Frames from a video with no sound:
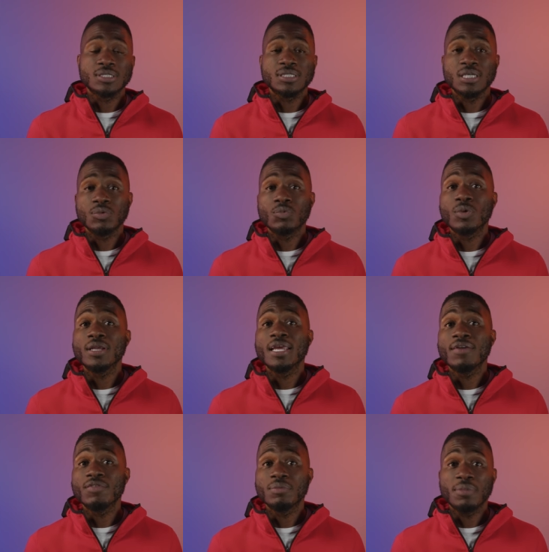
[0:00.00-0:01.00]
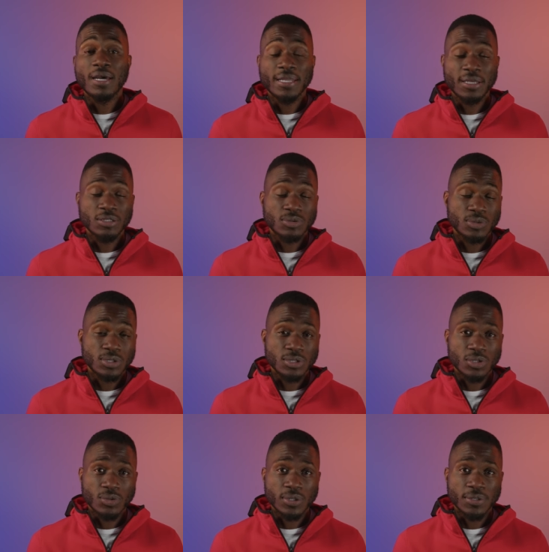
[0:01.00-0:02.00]
see what everybody else was
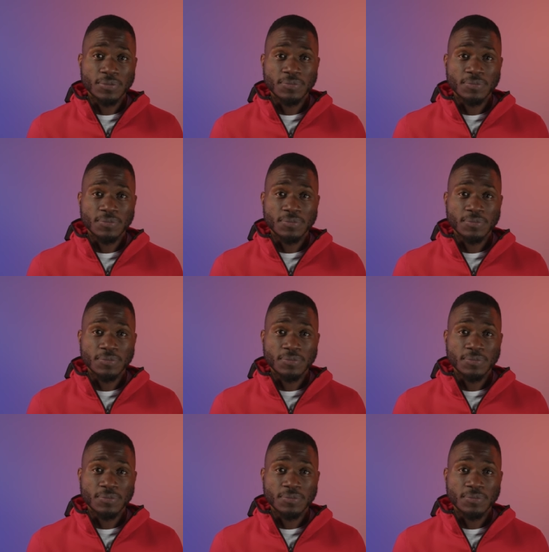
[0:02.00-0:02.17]
doing.